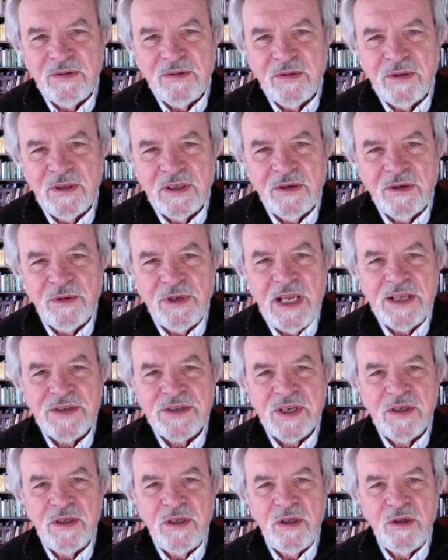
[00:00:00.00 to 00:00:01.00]
creates
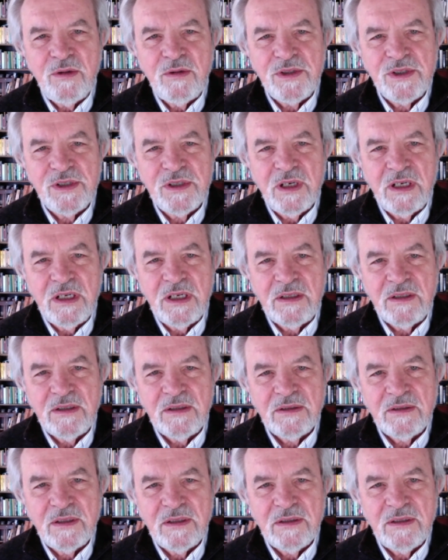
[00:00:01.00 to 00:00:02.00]
a huge uh,
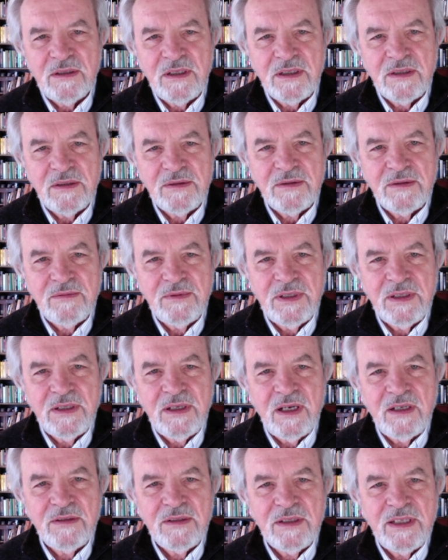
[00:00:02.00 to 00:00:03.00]

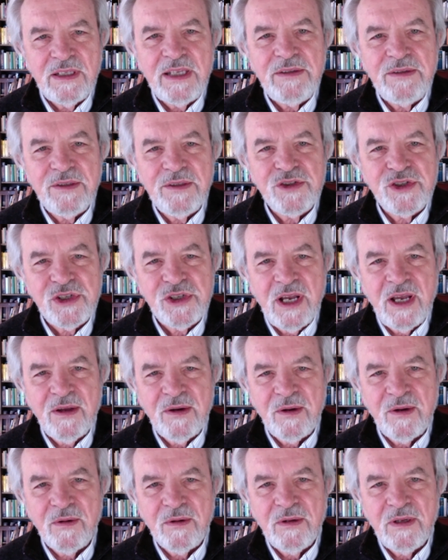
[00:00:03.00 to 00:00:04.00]
hidden
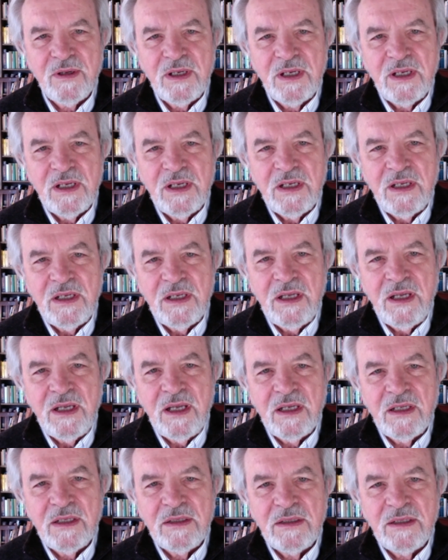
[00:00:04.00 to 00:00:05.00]
shadow.
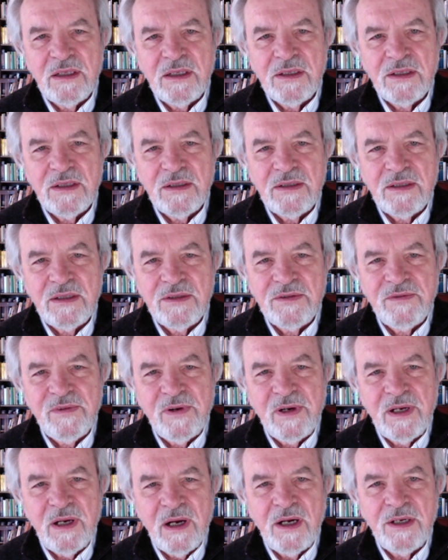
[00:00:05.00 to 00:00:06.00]
And it's
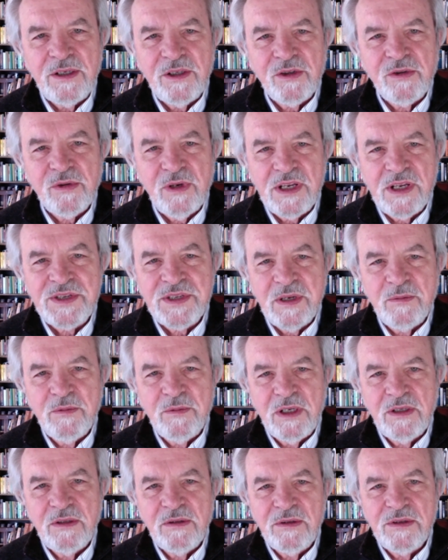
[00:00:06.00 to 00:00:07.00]
very hard to trust
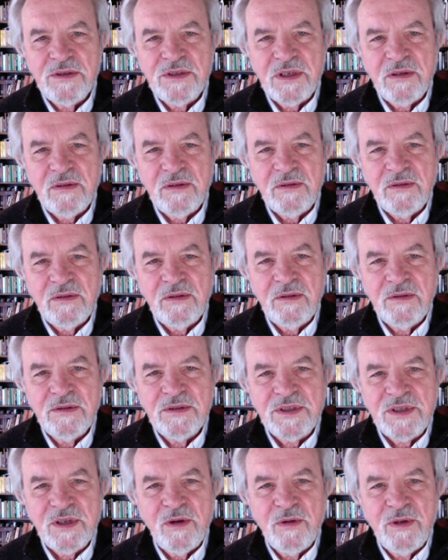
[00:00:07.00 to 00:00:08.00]
someone who's
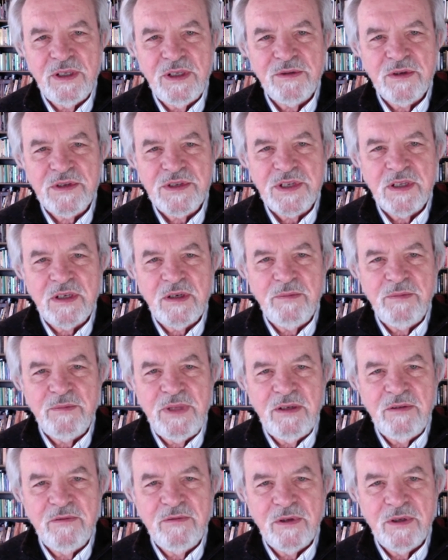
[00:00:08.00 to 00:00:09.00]
so interested in
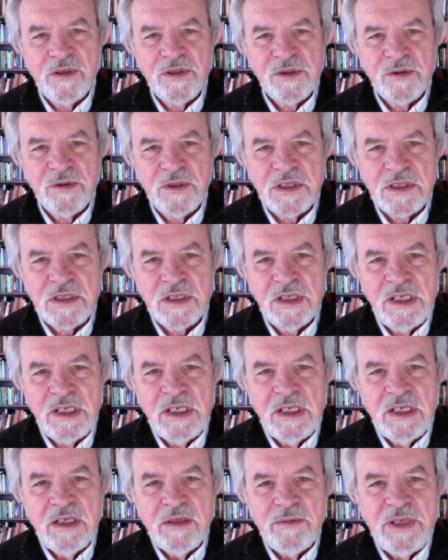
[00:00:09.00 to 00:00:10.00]
being virtuous,
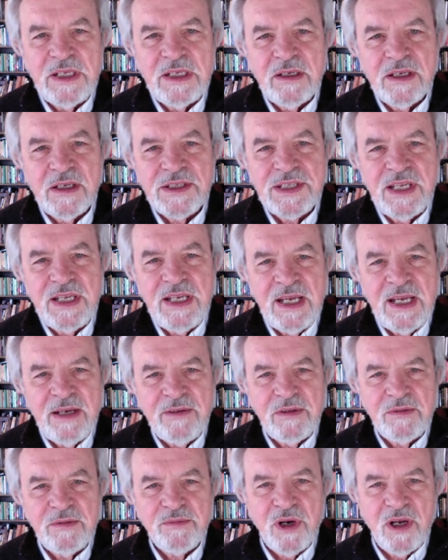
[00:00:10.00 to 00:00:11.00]
because they
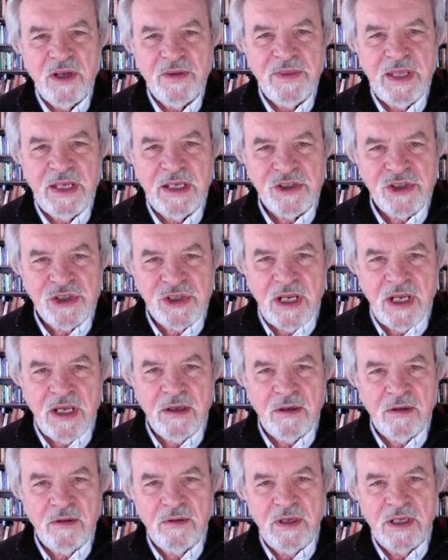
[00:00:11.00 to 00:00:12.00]
haven't brought that
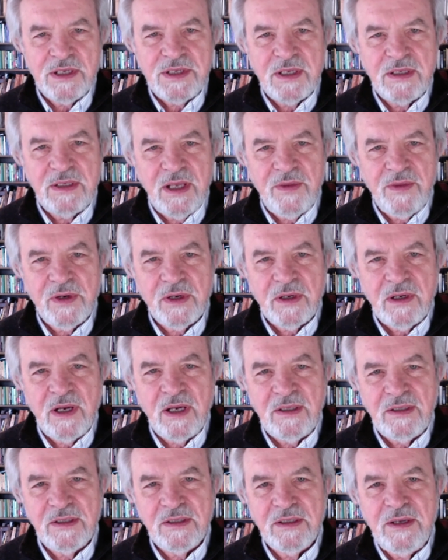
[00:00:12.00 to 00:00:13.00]
shadow as another
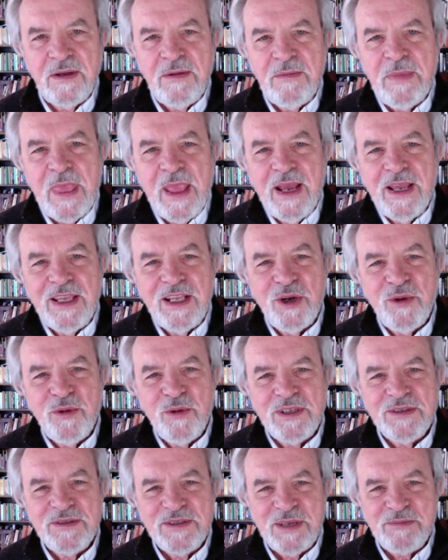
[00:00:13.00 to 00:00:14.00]
color.
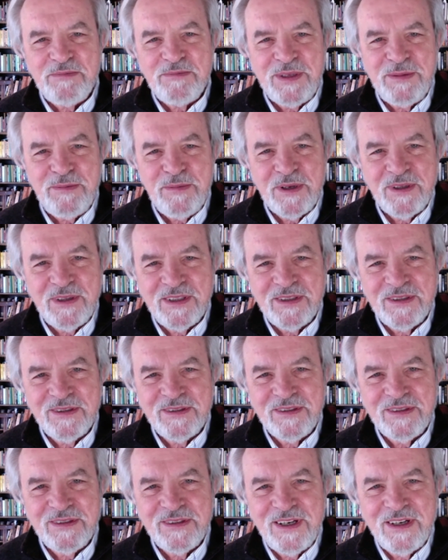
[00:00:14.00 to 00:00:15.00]
When some people
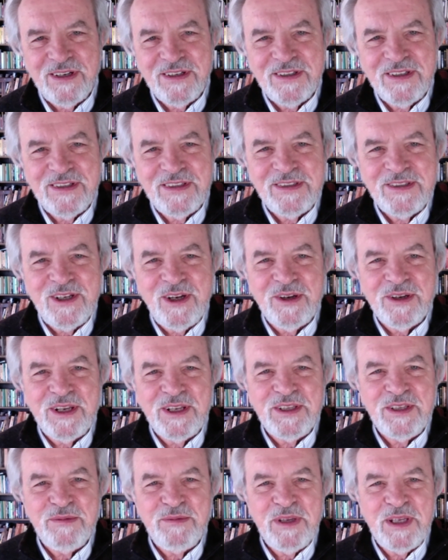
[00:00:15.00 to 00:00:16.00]
are talking
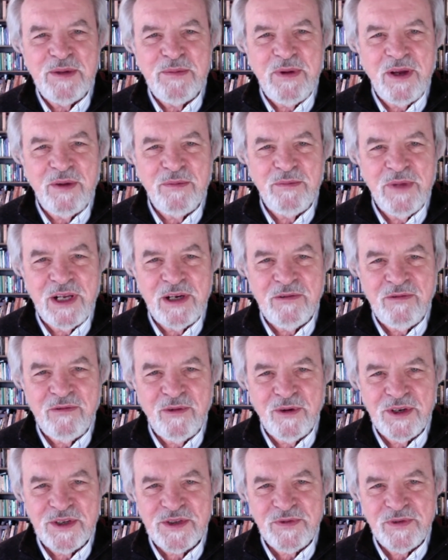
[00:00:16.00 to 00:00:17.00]
to me about
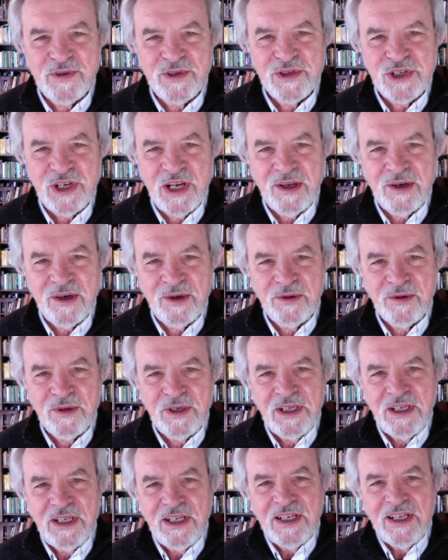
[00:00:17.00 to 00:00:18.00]
metaphors for shadow,
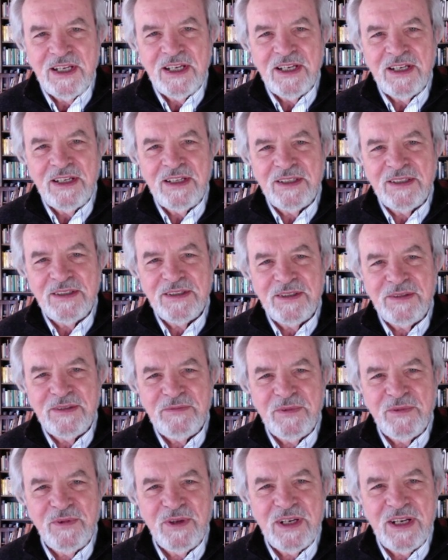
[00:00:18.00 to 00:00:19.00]

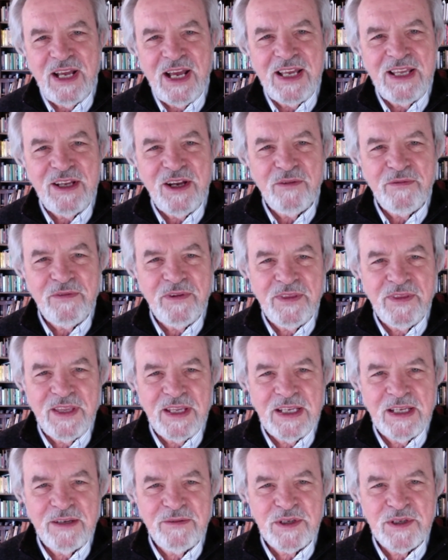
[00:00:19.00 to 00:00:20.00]
what I often
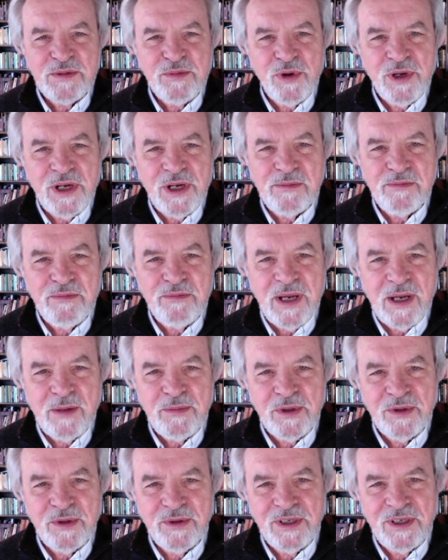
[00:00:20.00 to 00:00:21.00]
think of as putting
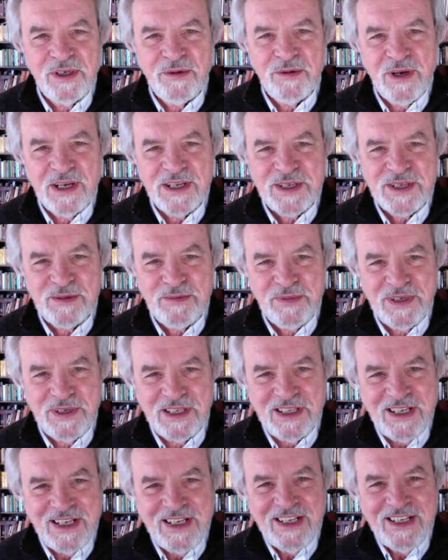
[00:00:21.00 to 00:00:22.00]
pepper in a recipe.
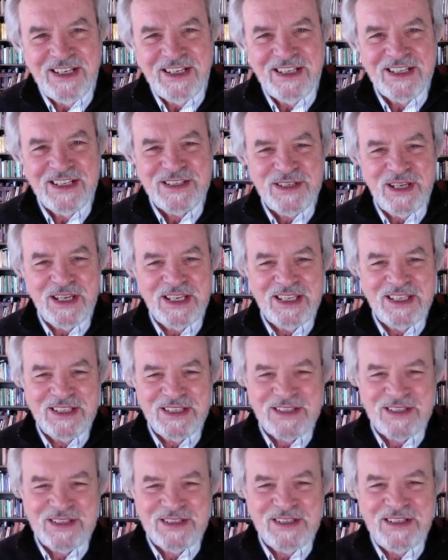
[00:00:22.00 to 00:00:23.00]
It's like
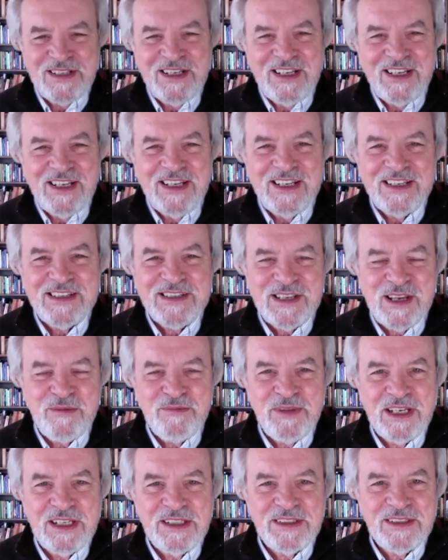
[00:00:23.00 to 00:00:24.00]
it's
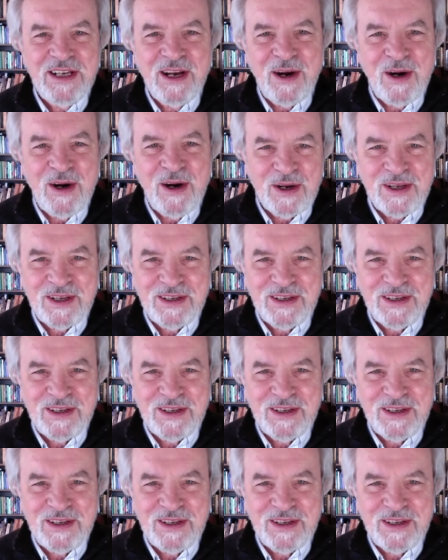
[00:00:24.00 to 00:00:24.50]
something dark,